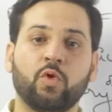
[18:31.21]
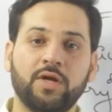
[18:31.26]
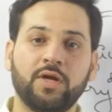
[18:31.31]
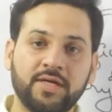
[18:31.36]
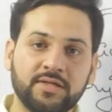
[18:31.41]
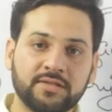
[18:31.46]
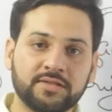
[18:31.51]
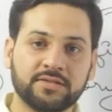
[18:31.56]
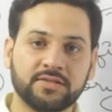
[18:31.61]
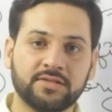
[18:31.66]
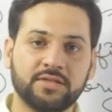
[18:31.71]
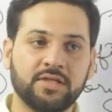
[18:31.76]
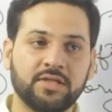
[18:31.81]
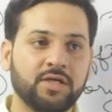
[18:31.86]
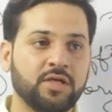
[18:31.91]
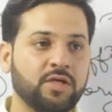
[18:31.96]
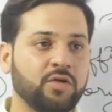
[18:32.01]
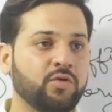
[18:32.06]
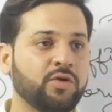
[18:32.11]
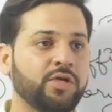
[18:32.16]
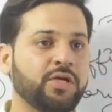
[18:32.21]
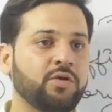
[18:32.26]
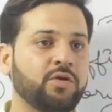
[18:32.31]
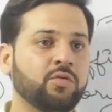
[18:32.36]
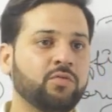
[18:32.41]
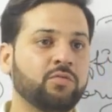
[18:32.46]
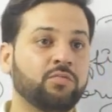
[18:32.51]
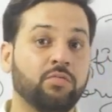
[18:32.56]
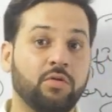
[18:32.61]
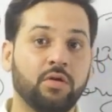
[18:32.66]
wallets. You need
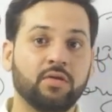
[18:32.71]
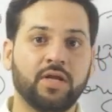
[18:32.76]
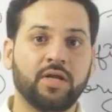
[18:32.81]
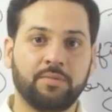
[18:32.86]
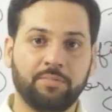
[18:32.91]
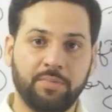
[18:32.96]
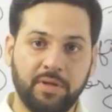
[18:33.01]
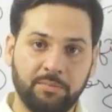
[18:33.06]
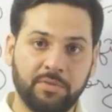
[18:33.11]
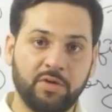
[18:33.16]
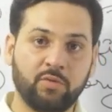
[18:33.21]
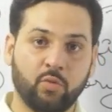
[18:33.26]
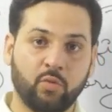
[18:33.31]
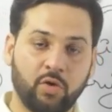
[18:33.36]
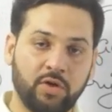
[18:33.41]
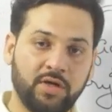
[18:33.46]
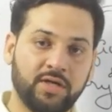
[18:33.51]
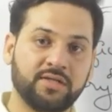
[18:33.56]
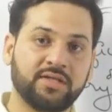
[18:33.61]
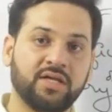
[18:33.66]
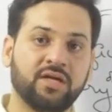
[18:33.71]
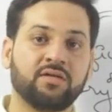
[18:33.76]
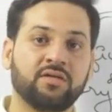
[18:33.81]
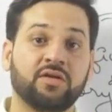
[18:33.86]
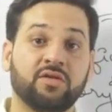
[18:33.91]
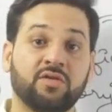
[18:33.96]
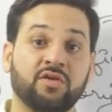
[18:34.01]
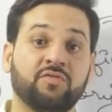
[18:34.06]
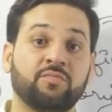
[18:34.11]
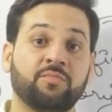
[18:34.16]
to that payment wallet that
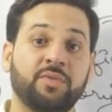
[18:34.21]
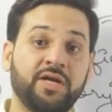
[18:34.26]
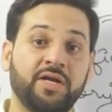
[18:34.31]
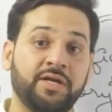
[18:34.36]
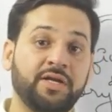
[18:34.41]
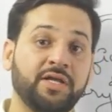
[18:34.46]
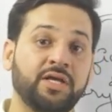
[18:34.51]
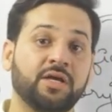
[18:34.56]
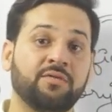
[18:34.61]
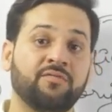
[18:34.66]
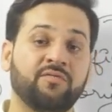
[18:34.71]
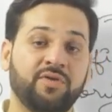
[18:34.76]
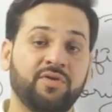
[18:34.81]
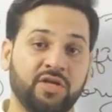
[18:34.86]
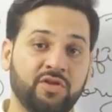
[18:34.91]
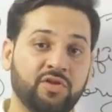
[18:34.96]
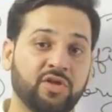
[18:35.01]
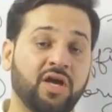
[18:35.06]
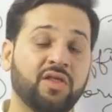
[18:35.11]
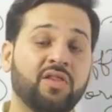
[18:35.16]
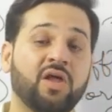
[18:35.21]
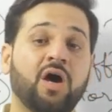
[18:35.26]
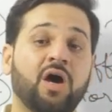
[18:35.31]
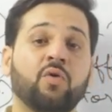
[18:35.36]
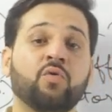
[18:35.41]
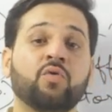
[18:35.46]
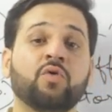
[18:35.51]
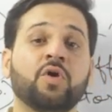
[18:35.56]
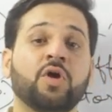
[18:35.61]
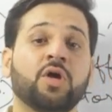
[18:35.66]
such as Paytm, FreeCharge,
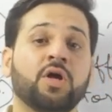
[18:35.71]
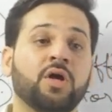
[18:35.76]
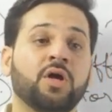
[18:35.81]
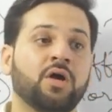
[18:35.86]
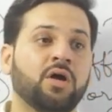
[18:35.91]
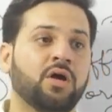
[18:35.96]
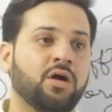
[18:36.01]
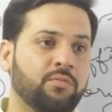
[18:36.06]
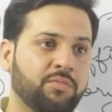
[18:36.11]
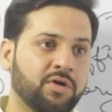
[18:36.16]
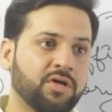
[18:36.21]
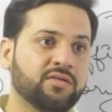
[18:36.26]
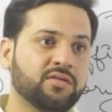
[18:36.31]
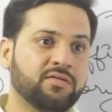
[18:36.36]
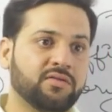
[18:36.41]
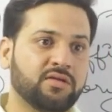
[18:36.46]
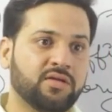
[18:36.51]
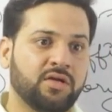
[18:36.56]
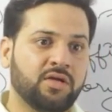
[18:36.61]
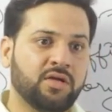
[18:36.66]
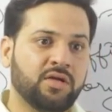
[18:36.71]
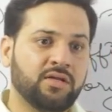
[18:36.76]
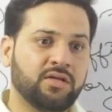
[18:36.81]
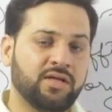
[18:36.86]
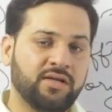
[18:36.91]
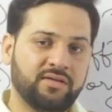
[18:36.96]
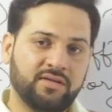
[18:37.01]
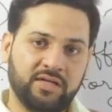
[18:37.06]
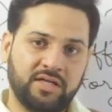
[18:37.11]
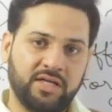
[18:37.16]
how because
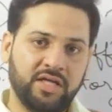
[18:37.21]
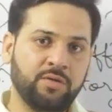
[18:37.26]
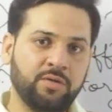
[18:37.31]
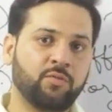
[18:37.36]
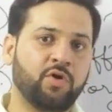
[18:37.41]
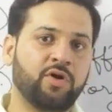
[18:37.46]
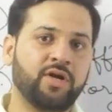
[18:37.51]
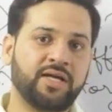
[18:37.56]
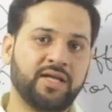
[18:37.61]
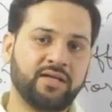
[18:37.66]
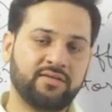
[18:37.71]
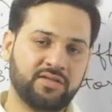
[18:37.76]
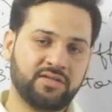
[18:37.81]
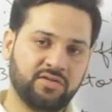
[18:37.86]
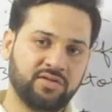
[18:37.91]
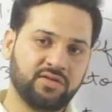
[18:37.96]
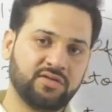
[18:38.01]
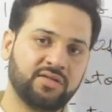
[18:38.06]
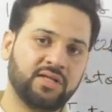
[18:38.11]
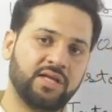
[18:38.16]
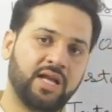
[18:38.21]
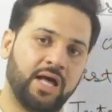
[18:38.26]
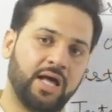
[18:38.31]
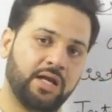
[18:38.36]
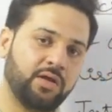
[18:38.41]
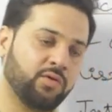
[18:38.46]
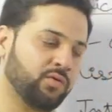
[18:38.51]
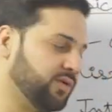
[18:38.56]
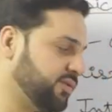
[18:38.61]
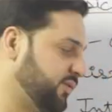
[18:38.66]
there is a demonetization
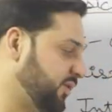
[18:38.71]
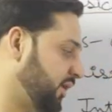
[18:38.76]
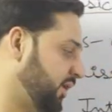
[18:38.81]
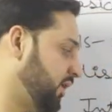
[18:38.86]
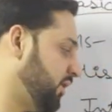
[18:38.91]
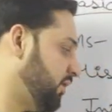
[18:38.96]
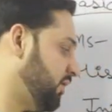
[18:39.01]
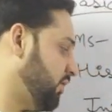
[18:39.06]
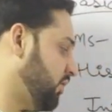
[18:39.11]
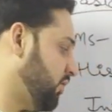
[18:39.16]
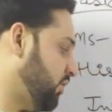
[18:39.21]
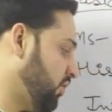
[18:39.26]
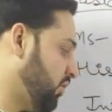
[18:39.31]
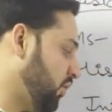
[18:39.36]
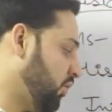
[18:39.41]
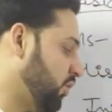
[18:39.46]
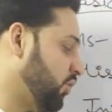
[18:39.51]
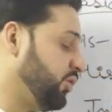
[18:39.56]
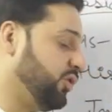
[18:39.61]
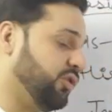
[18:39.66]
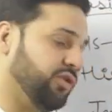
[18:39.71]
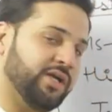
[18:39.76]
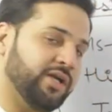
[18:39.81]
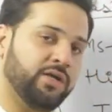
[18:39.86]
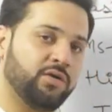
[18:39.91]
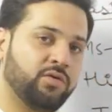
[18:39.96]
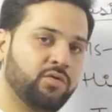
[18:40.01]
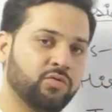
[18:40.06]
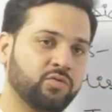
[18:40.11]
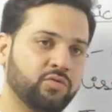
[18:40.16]
scenario is there. So you
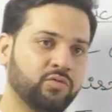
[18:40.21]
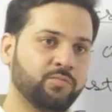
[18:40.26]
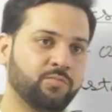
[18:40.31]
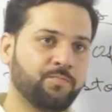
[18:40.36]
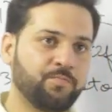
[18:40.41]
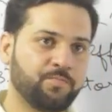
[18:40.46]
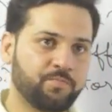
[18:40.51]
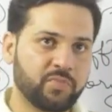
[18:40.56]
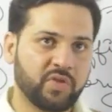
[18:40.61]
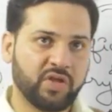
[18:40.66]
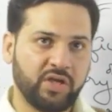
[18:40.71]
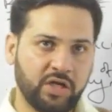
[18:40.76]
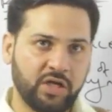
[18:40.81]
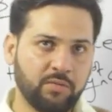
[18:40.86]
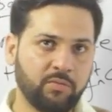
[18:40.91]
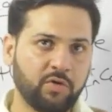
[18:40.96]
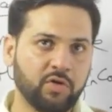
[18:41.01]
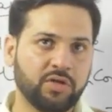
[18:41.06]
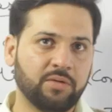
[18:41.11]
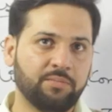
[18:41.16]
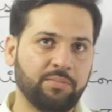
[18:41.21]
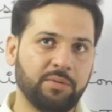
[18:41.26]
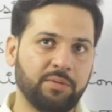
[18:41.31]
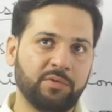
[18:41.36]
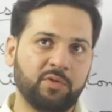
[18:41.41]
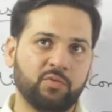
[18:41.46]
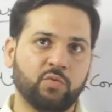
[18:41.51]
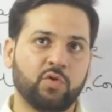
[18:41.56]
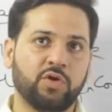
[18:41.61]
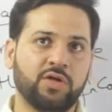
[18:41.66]
need to read about the
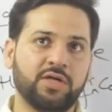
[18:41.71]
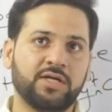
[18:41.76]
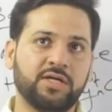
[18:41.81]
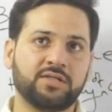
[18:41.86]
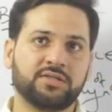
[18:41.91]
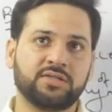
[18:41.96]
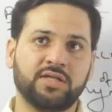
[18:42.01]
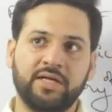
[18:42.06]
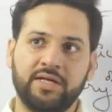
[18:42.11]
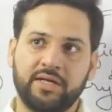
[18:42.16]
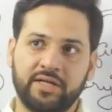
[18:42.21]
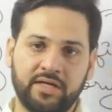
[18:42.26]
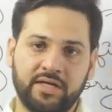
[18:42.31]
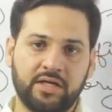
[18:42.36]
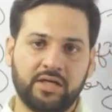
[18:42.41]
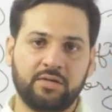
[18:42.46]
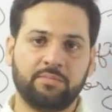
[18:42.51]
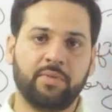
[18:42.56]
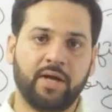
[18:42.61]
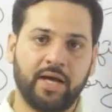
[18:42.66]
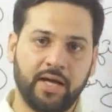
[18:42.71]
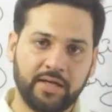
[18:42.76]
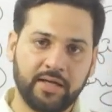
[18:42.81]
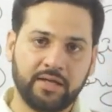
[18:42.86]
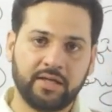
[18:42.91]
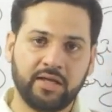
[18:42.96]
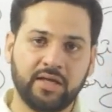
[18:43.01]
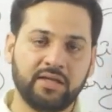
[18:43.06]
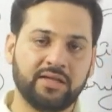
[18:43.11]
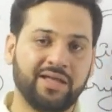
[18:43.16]
payment wallets, internet
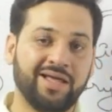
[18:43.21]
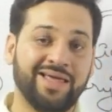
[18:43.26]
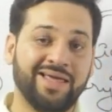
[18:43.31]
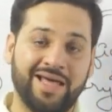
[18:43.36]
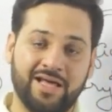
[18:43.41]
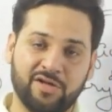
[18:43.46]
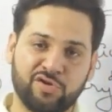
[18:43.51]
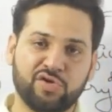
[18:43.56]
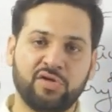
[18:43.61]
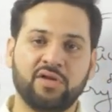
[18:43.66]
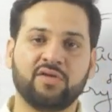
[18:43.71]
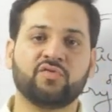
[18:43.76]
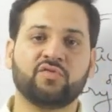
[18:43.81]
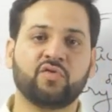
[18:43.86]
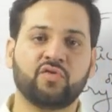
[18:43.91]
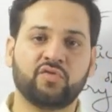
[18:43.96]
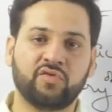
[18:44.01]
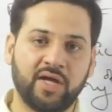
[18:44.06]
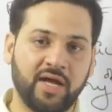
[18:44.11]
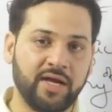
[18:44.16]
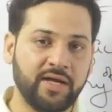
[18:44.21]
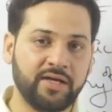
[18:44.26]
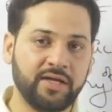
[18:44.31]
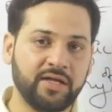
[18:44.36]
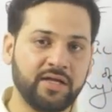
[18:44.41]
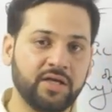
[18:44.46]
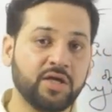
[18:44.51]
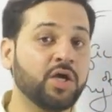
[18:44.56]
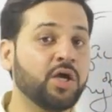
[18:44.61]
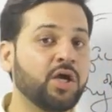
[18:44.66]
banking, the cashless
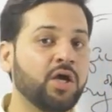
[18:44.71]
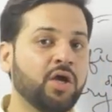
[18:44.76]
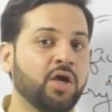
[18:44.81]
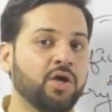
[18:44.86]
society.